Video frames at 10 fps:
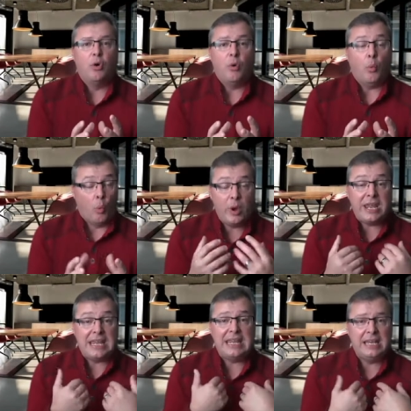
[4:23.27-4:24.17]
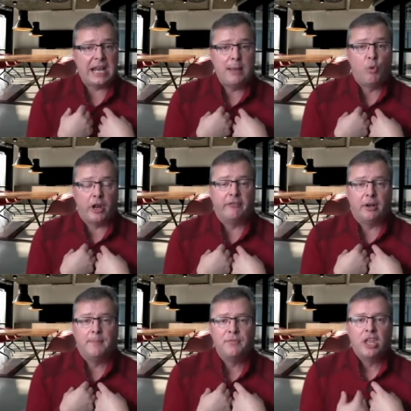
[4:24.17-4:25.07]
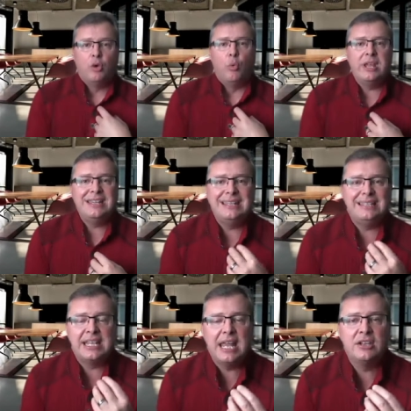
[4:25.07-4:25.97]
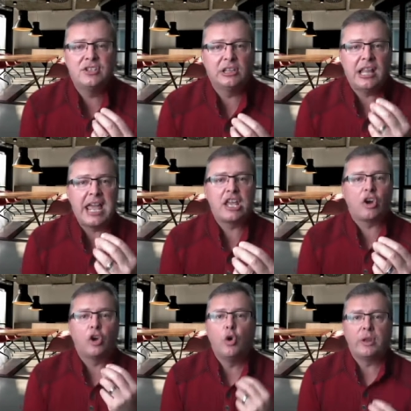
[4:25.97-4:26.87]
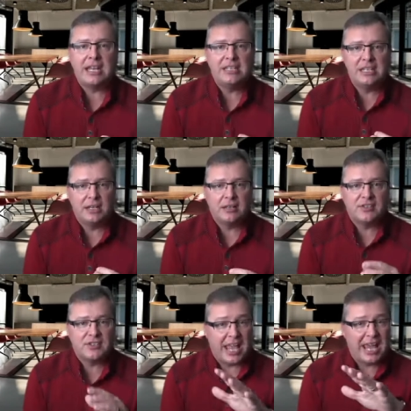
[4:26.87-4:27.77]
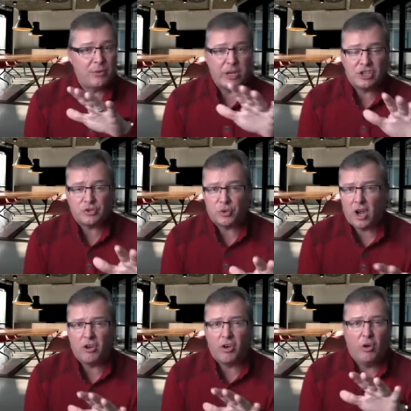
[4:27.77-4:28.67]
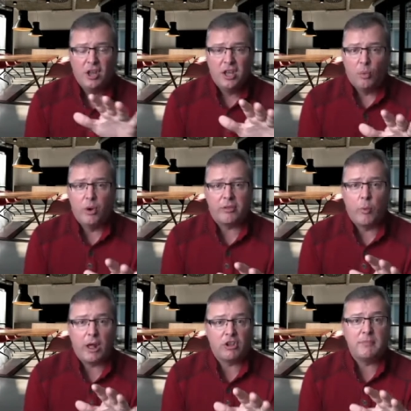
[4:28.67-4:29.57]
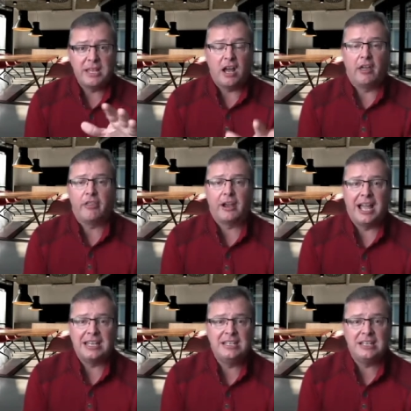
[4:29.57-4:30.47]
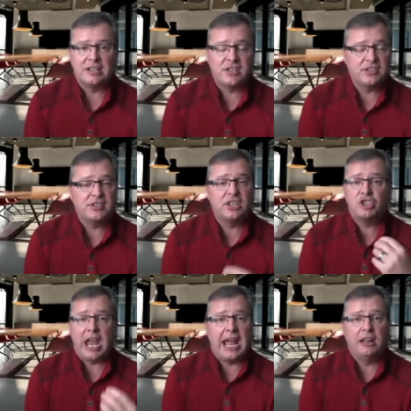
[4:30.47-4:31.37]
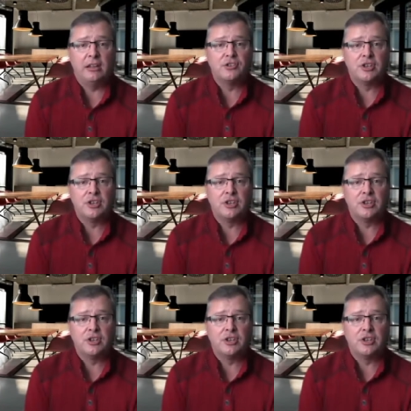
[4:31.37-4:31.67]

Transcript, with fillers: we, and I'm one of them, we tend to like our own ideas and we struggle with welcoming other ideas. This is a challenge